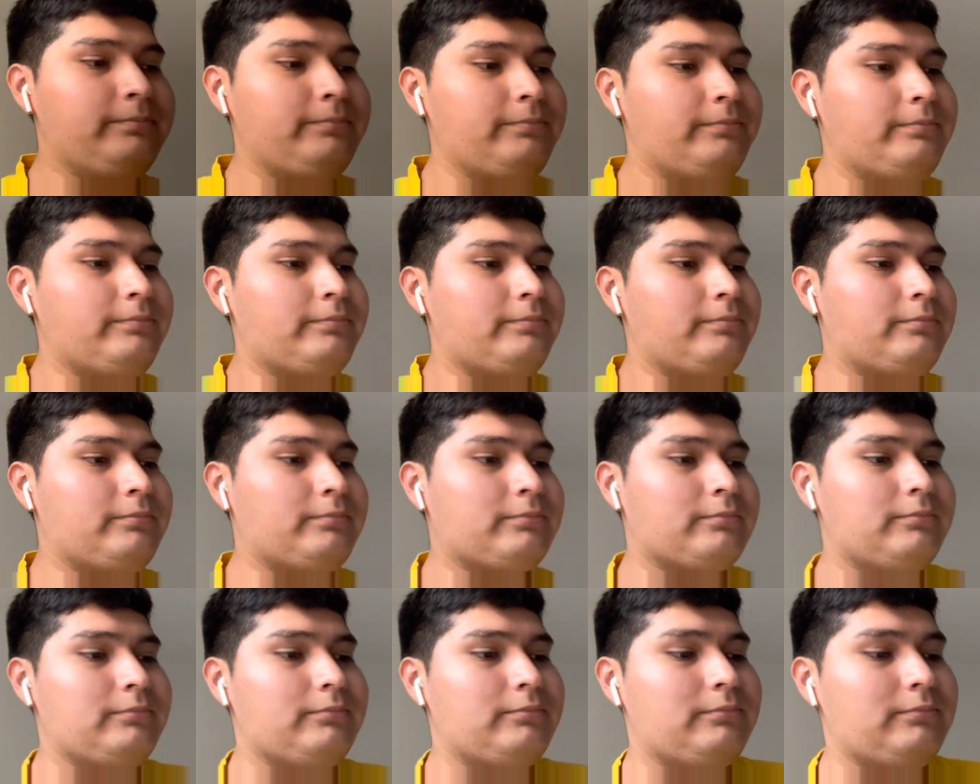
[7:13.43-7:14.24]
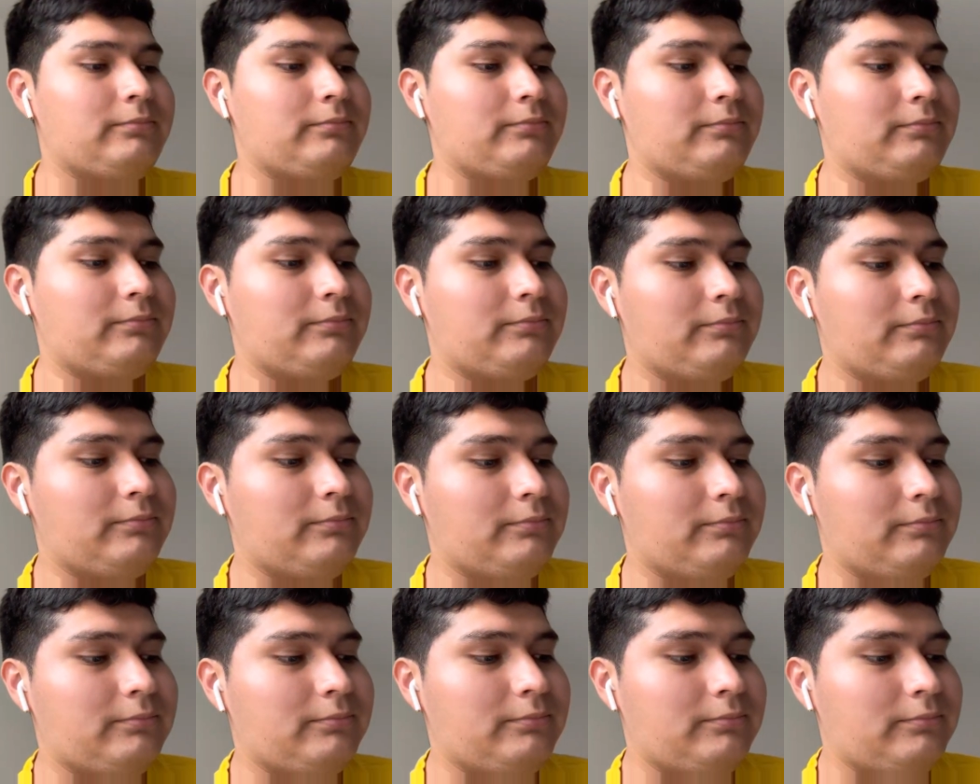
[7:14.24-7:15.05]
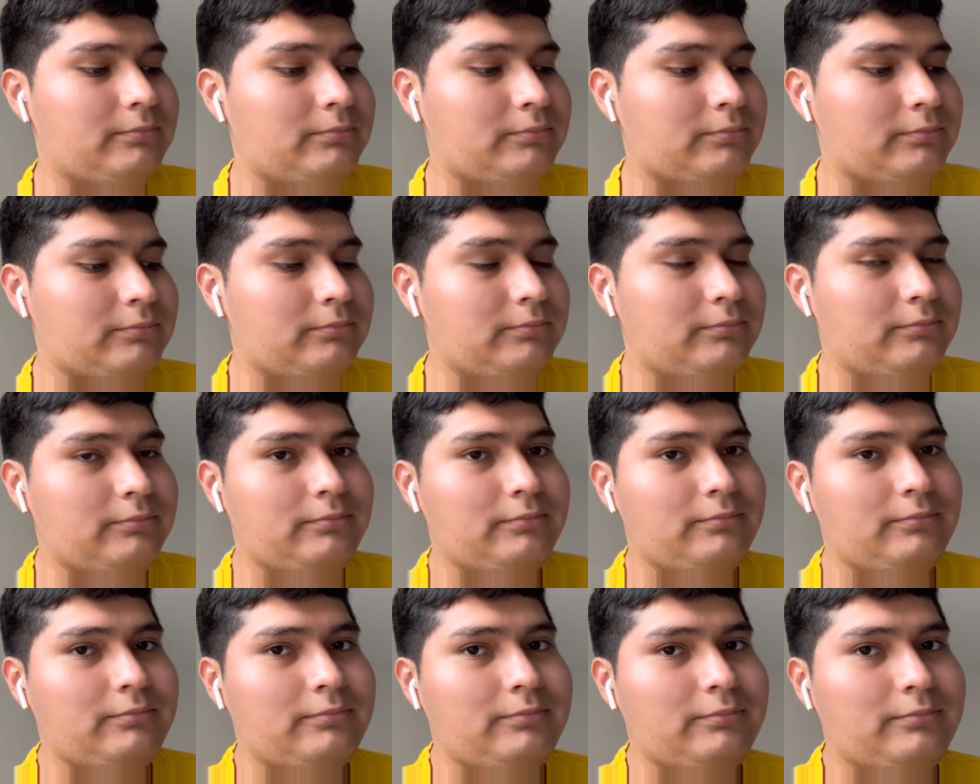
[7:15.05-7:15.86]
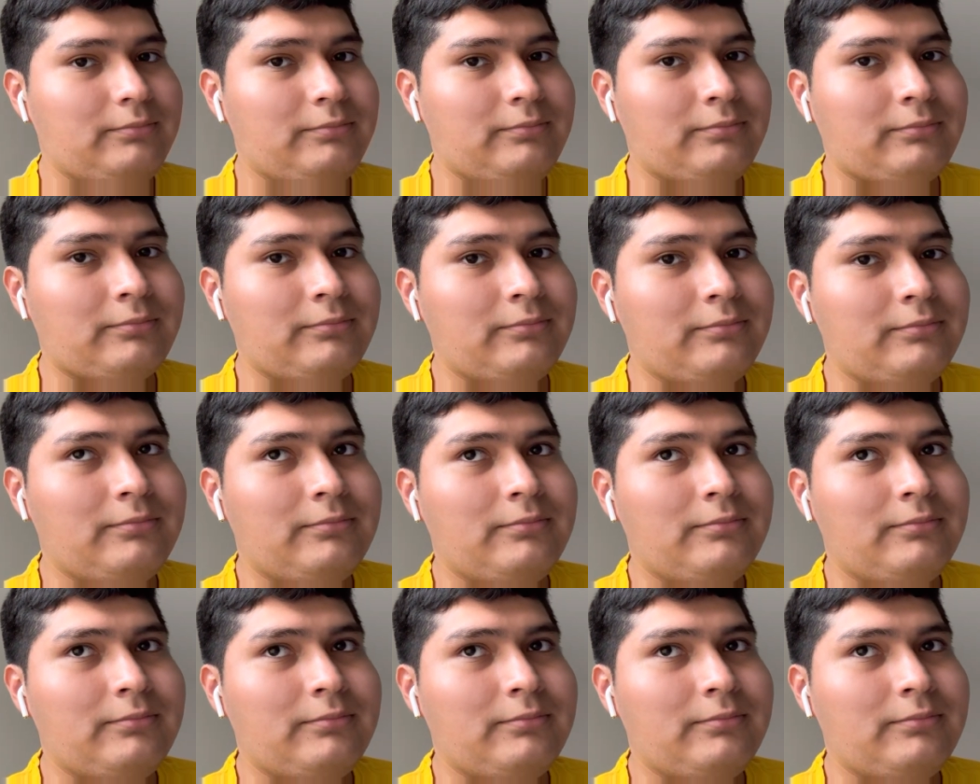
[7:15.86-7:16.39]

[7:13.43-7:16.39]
Nobody speaks.